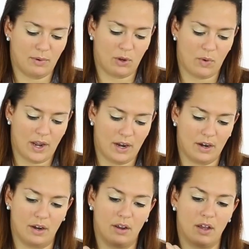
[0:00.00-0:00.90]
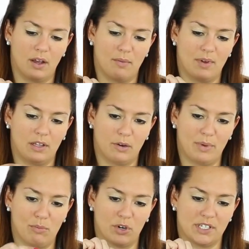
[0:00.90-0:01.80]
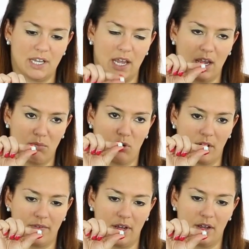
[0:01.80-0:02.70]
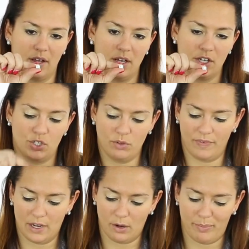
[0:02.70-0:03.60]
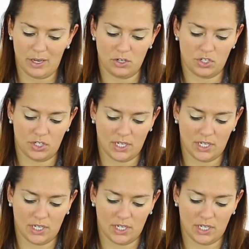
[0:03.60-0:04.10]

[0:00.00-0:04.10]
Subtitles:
require a little bit more digging and more of a two-finger pinch